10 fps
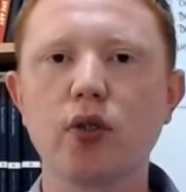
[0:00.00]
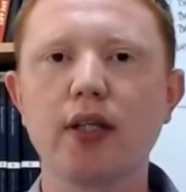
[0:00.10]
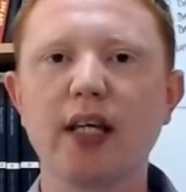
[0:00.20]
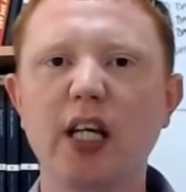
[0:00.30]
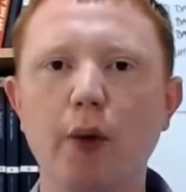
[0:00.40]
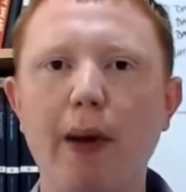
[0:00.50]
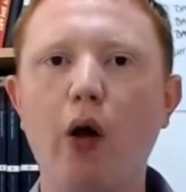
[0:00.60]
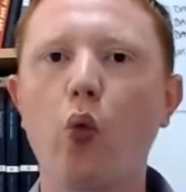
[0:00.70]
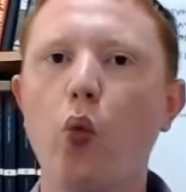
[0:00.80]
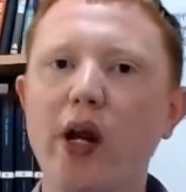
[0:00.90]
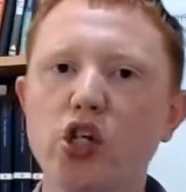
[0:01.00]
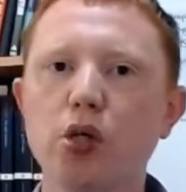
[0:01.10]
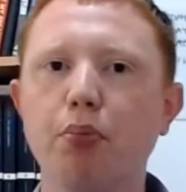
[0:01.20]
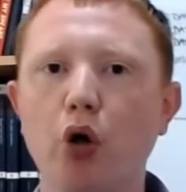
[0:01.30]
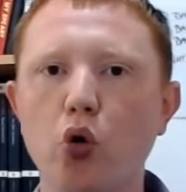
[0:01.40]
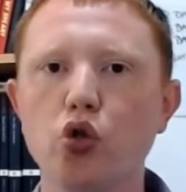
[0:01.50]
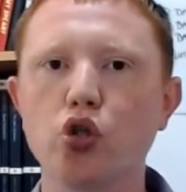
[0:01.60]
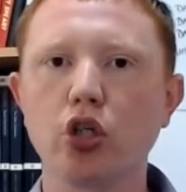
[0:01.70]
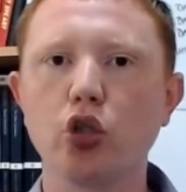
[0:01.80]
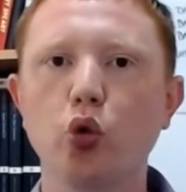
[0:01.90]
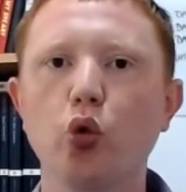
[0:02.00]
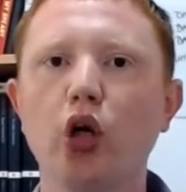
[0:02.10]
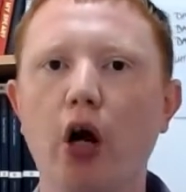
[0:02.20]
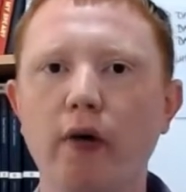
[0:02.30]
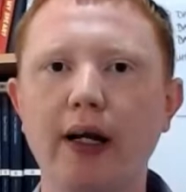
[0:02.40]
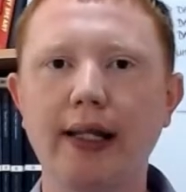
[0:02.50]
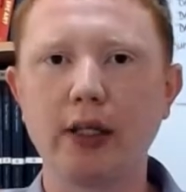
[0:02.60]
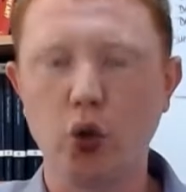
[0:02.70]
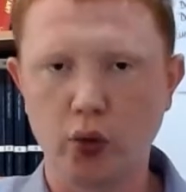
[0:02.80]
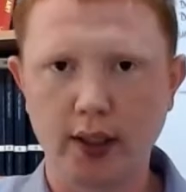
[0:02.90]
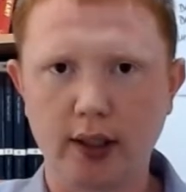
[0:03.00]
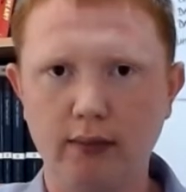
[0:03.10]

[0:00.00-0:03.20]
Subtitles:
think about which approach you're currently using.